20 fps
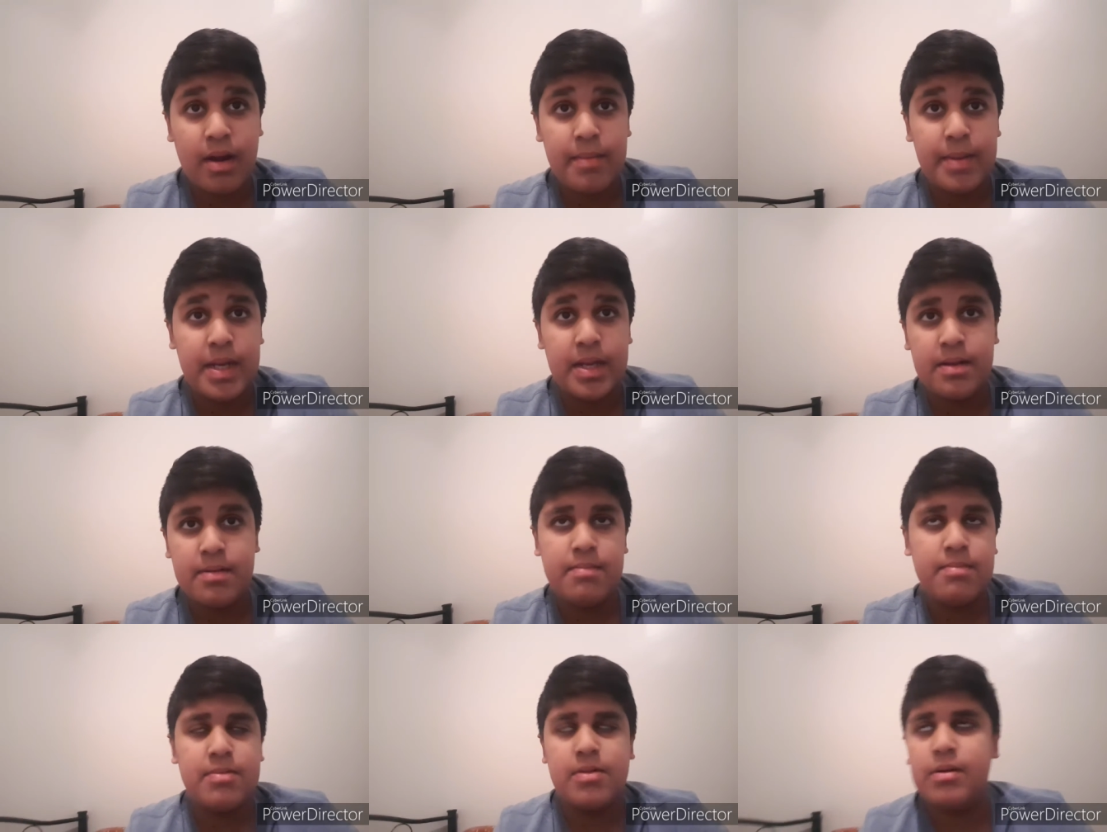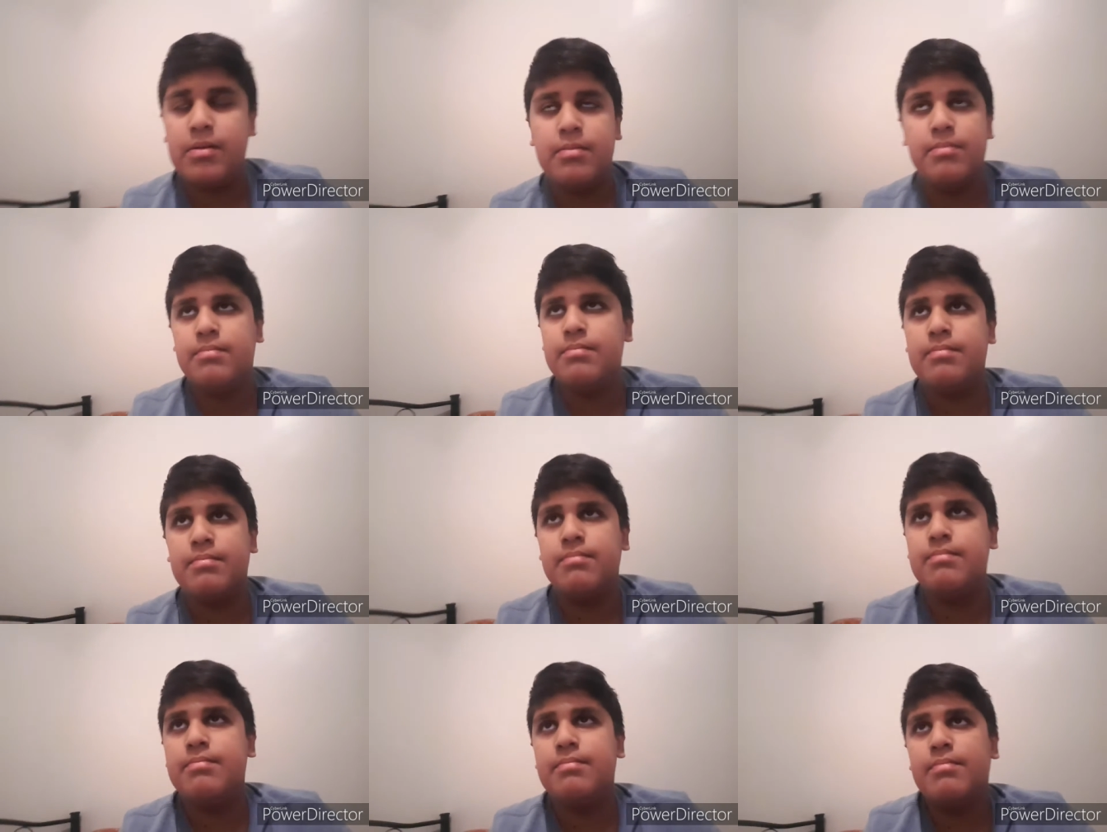I mean, well,
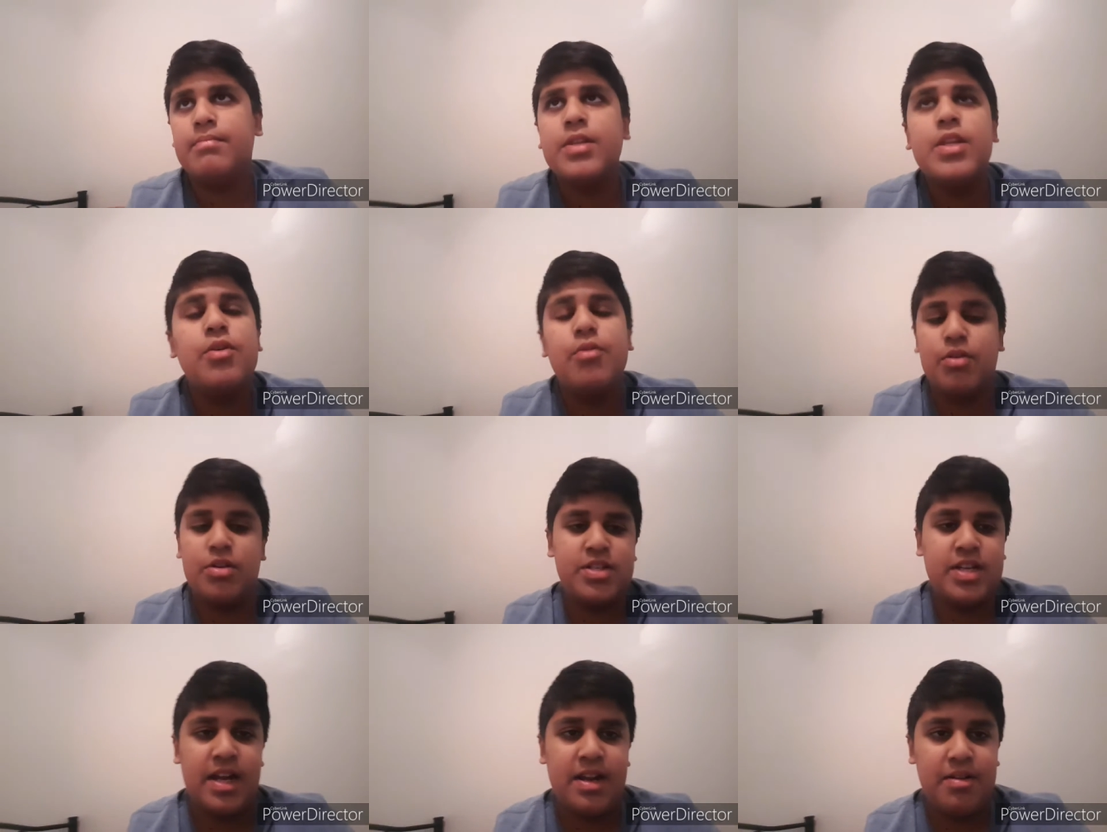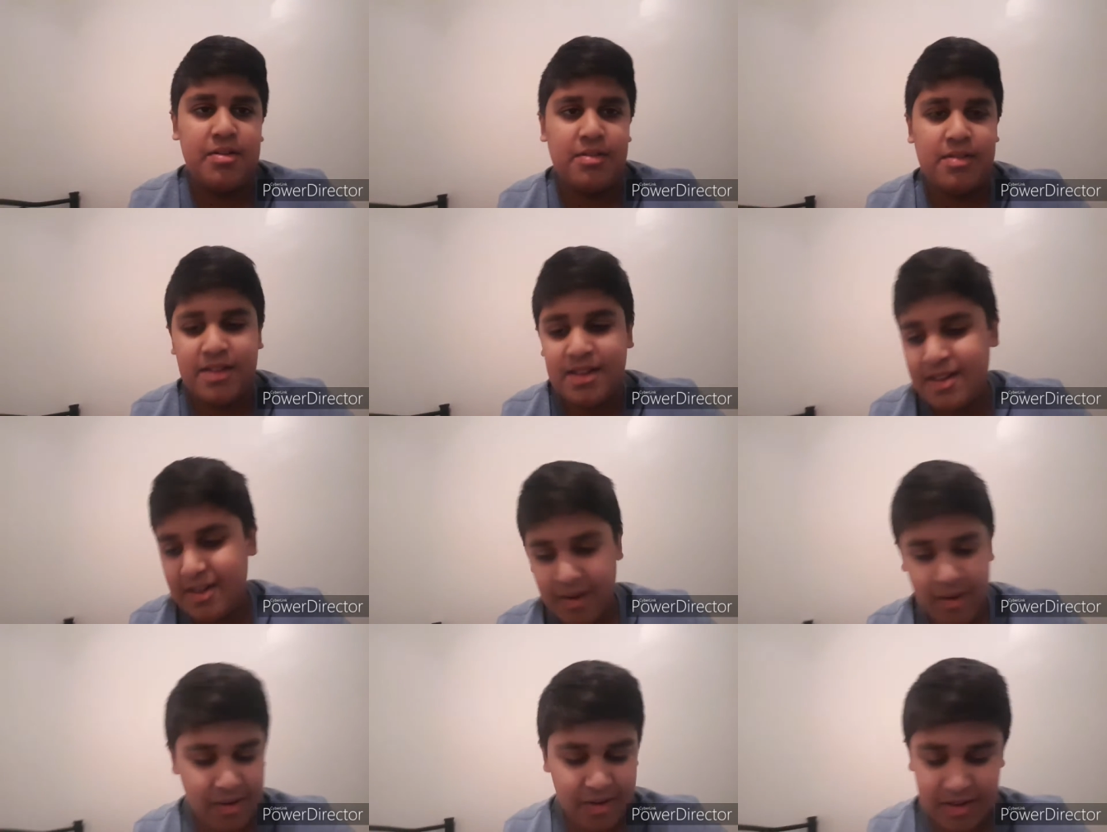oh, newer channels
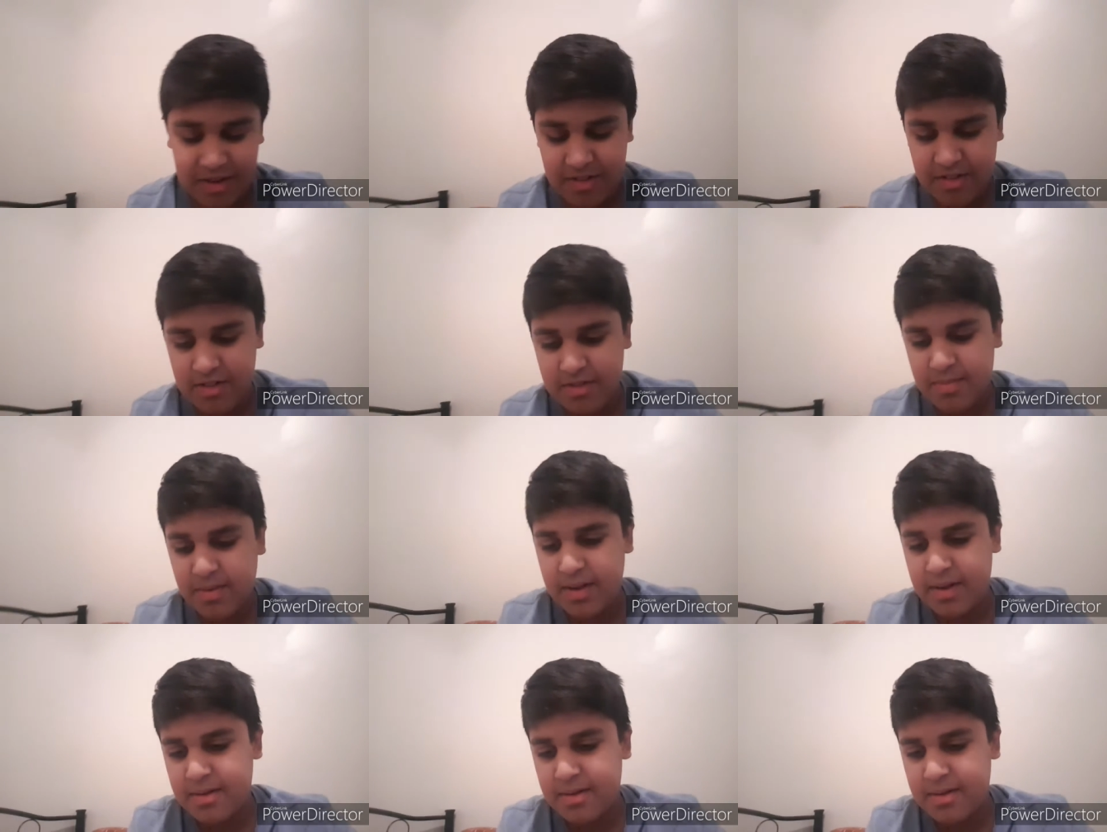to grow on YouTube,